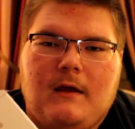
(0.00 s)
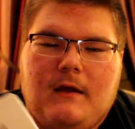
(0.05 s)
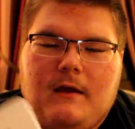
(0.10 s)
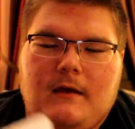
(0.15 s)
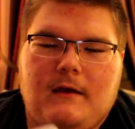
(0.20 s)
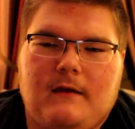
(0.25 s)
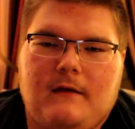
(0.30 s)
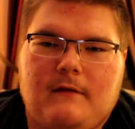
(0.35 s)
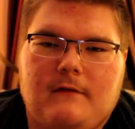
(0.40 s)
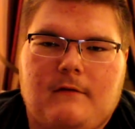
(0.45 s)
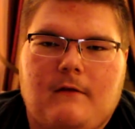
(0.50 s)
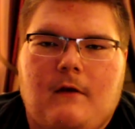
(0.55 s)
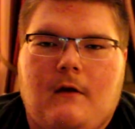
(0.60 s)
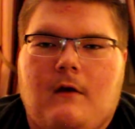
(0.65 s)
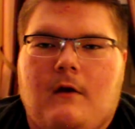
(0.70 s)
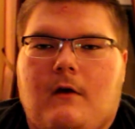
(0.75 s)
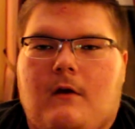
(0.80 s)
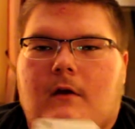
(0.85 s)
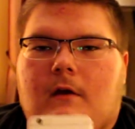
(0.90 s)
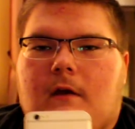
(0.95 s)
is
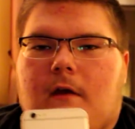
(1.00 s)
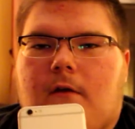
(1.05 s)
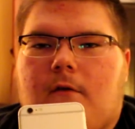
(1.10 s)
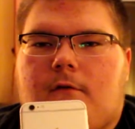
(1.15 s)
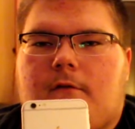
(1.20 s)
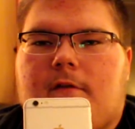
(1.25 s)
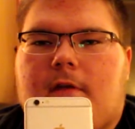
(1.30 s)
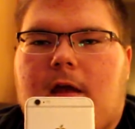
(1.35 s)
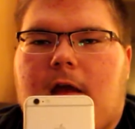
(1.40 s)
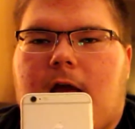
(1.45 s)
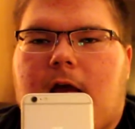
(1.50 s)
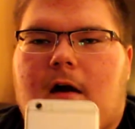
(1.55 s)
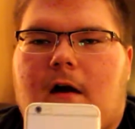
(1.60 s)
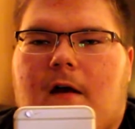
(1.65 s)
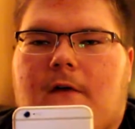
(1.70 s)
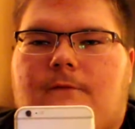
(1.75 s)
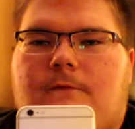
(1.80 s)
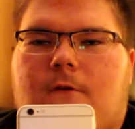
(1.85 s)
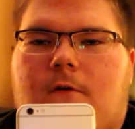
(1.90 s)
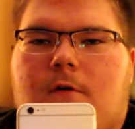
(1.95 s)
it'll say
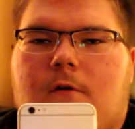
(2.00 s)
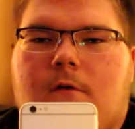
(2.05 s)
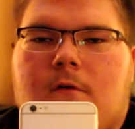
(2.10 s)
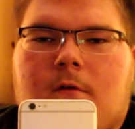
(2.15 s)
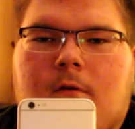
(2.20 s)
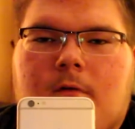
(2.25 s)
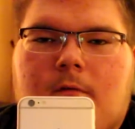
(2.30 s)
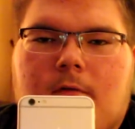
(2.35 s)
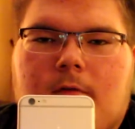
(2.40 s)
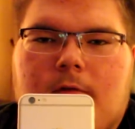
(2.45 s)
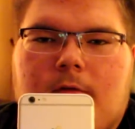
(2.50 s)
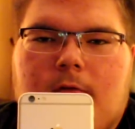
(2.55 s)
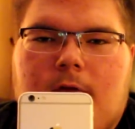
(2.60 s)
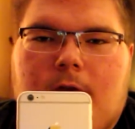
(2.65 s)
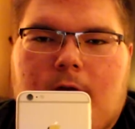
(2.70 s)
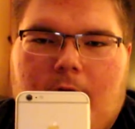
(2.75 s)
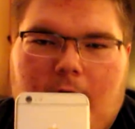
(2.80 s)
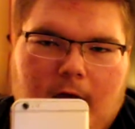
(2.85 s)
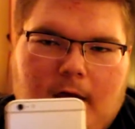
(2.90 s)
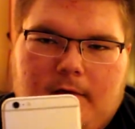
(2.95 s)
iPhone
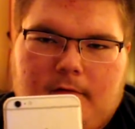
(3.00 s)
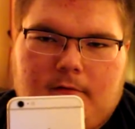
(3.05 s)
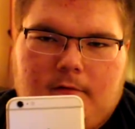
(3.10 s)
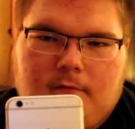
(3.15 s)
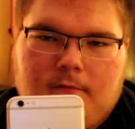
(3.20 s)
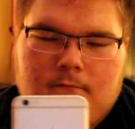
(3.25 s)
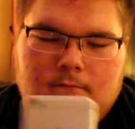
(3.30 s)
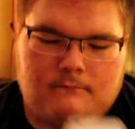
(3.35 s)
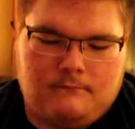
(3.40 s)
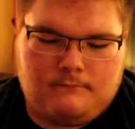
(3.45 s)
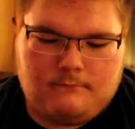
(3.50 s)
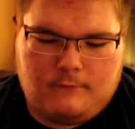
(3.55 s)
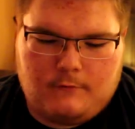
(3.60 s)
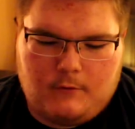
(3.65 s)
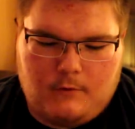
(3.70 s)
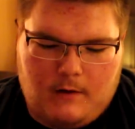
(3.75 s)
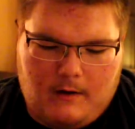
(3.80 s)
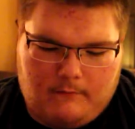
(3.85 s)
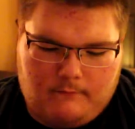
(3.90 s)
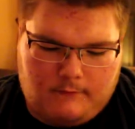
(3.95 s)
S
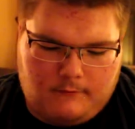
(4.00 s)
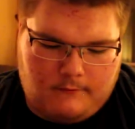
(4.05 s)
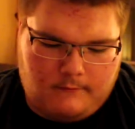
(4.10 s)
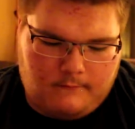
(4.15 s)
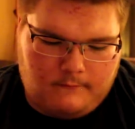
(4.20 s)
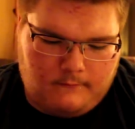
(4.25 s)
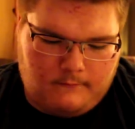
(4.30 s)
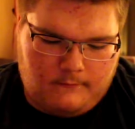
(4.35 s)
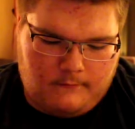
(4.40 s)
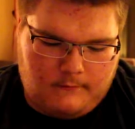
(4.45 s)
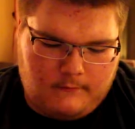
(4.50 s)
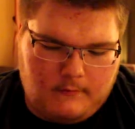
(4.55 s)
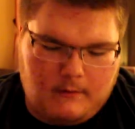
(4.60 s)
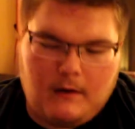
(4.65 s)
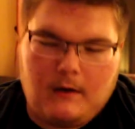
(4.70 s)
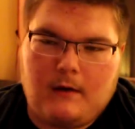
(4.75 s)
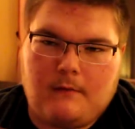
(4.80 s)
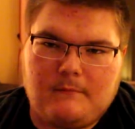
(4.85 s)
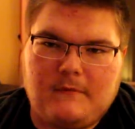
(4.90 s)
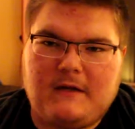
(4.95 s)
or whatever.
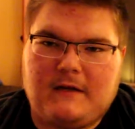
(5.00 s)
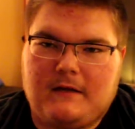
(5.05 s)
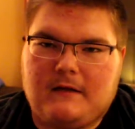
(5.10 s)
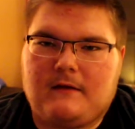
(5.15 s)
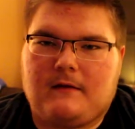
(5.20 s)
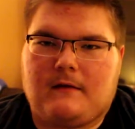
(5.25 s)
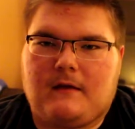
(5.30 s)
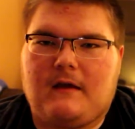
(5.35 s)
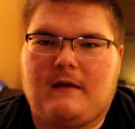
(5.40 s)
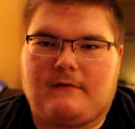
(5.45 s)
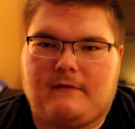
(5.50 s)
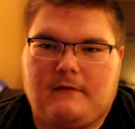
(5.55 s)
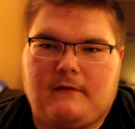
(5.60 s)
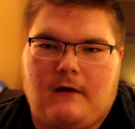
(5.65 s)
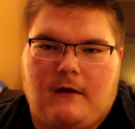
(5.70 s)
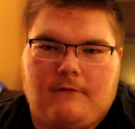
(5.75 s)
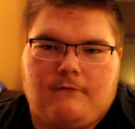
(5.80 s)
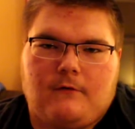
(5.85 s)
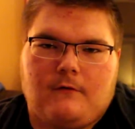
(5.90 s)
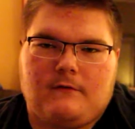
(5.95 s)
Meaning it's an
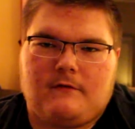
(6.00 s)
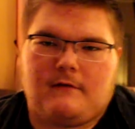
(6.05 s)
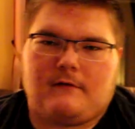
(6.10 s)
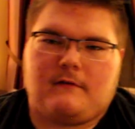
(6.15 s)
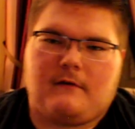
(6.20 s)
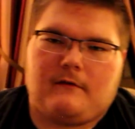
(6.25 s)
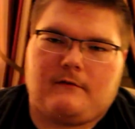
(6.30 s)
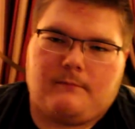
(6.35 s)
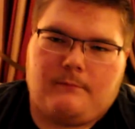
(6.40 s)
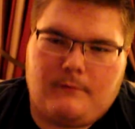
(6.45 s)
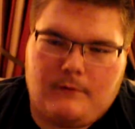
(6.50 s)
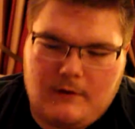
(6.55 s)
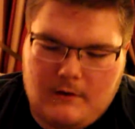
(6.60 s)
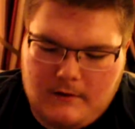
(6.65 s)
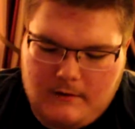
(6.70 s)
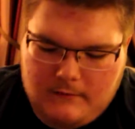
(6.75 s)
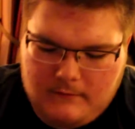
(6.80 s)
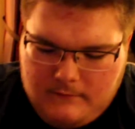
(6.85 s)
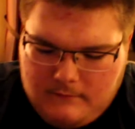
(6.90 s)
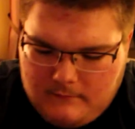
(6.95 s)
iPhone 6s
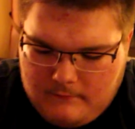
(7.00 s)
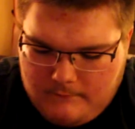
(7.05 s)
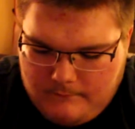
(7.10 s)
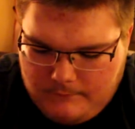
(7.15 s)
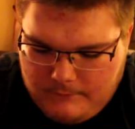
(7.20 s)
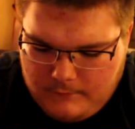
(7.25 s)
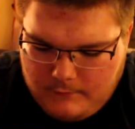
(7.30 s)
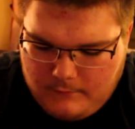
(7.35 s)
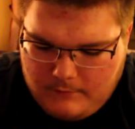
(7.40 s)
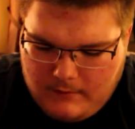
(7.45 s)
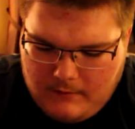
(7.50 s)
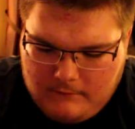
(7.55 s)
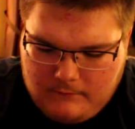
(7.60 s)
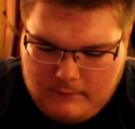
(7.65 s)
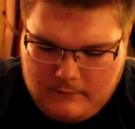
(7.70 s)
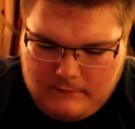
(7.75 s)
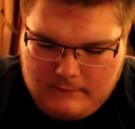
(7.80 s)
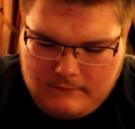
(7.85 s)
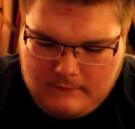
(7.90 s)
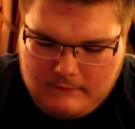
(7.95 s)
Plus or
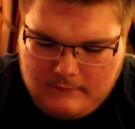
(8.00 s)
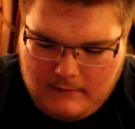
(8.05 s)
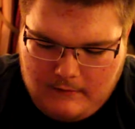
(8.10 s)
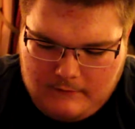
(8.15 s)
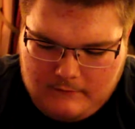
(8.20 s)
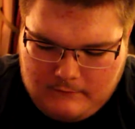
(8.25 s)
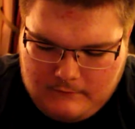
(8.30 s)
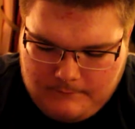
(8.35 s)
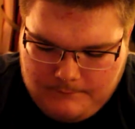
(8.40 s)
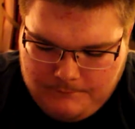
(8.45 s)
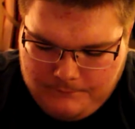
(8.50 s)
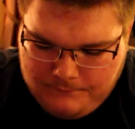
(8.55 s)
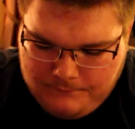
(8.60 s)
whatever, a 6s.